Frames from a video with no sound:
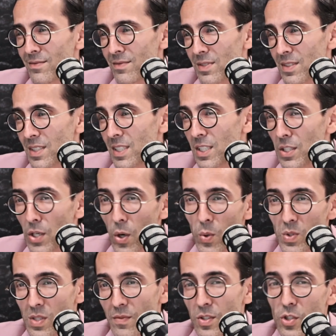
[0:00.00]

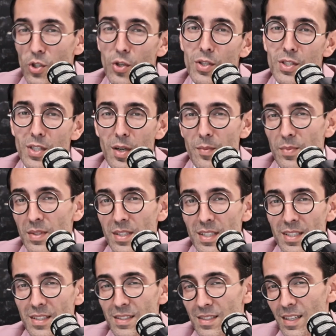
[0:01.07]
CEOs of insurance
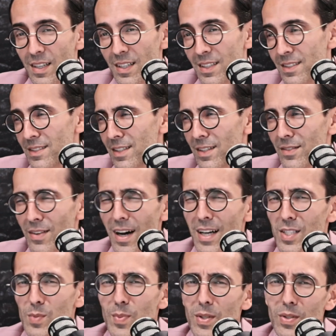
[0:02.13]
companies and of
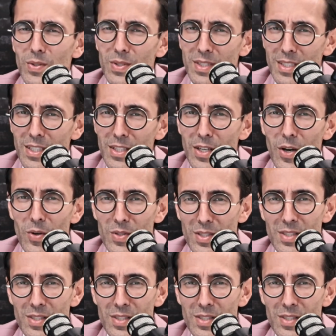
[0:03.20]
hospital CEOs,